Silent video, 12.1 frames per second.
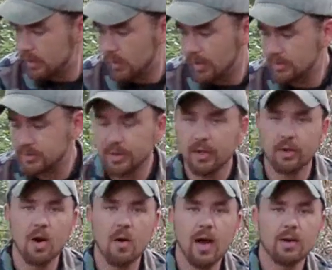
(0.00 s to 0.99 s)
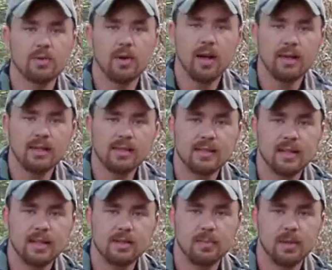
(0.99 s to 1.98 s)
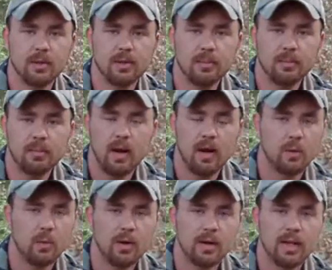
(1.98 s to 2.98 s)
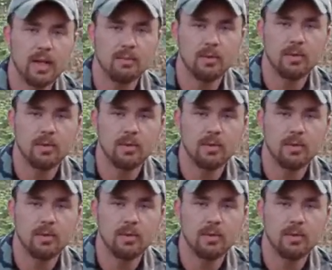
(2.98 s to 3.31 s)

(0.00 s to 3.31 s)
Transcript: anyways, you know, go out, try these things, build them. Uh, we're going to